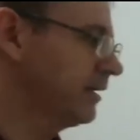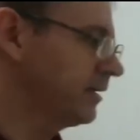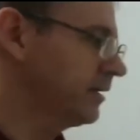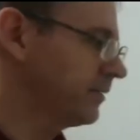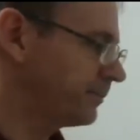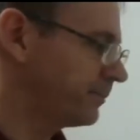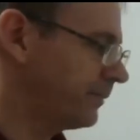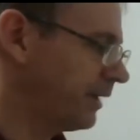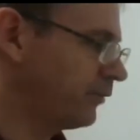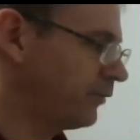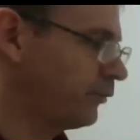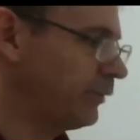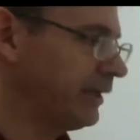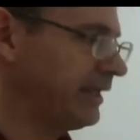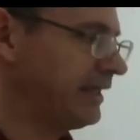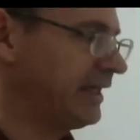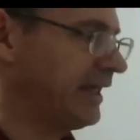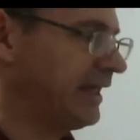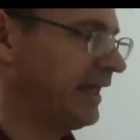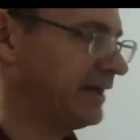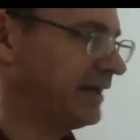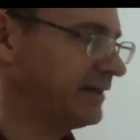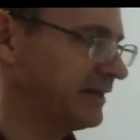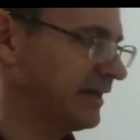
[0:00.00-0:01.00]
but we
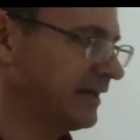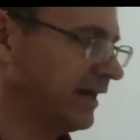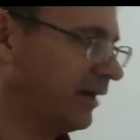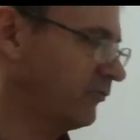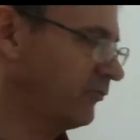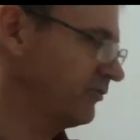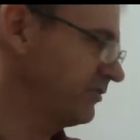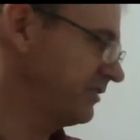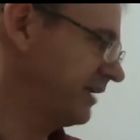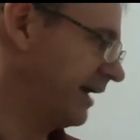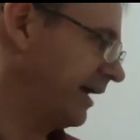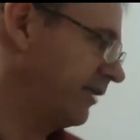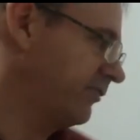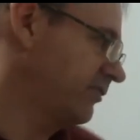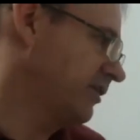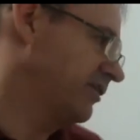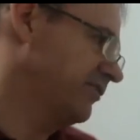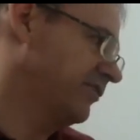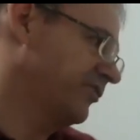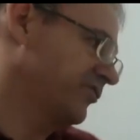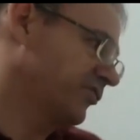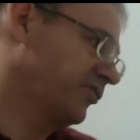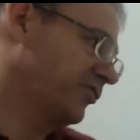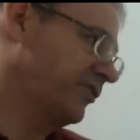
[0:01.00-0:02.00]
can count down, and
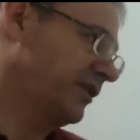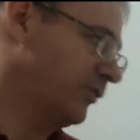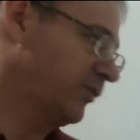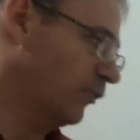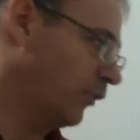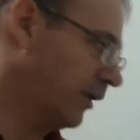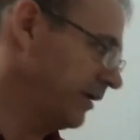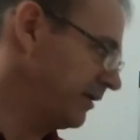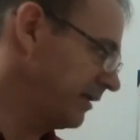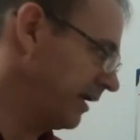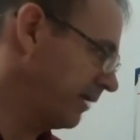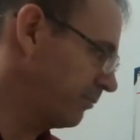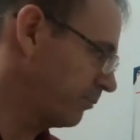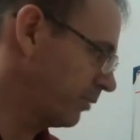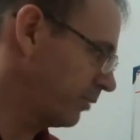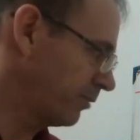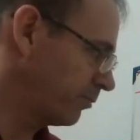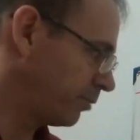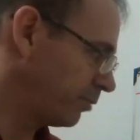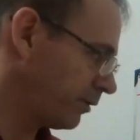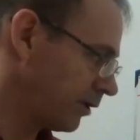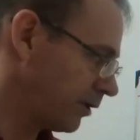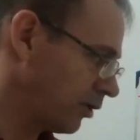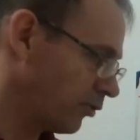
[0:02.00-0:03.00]
there's only one number
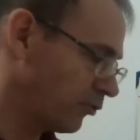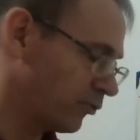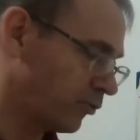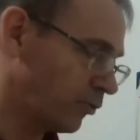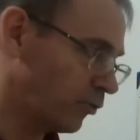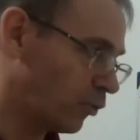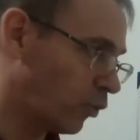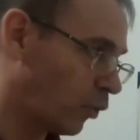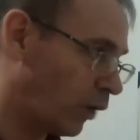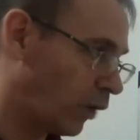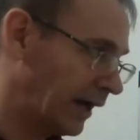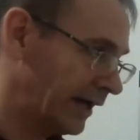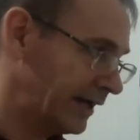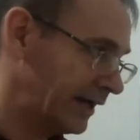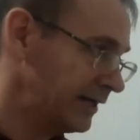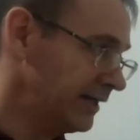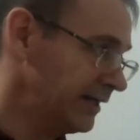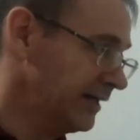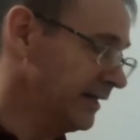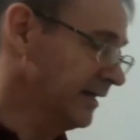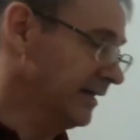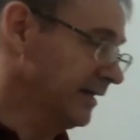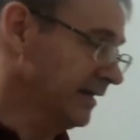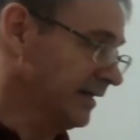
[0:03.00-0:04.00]
below 1,
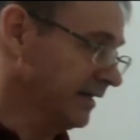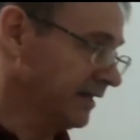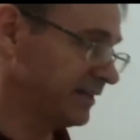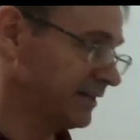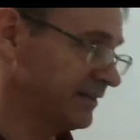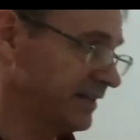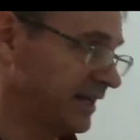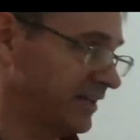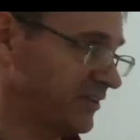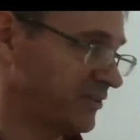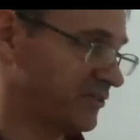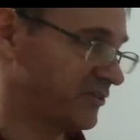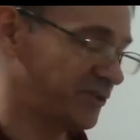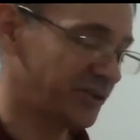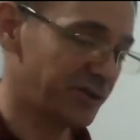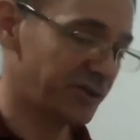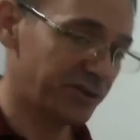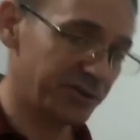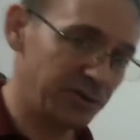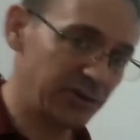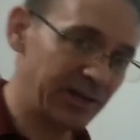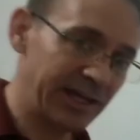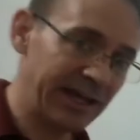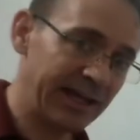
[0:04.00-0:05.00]
and that's 0.
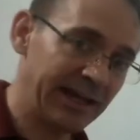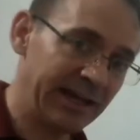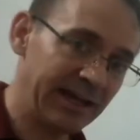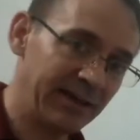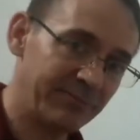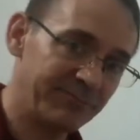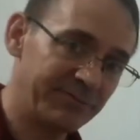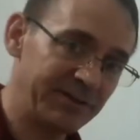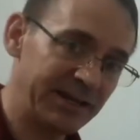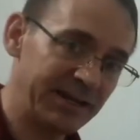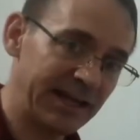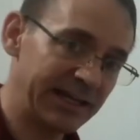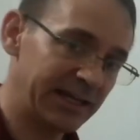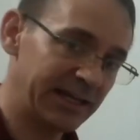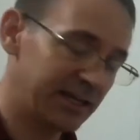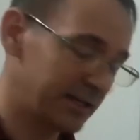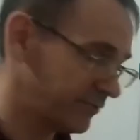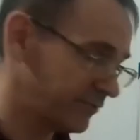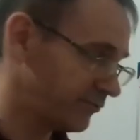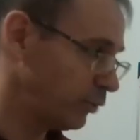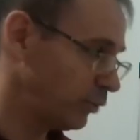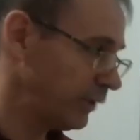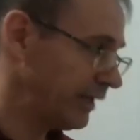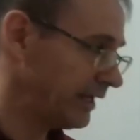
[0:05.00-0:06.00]
You can't have negative
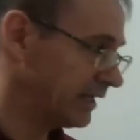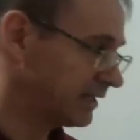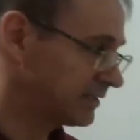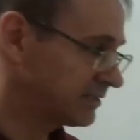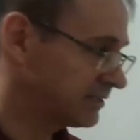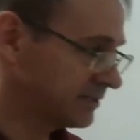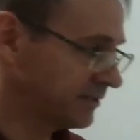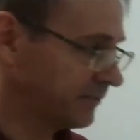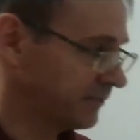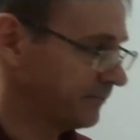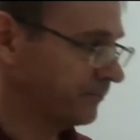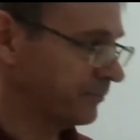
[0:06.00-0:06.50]
weeks.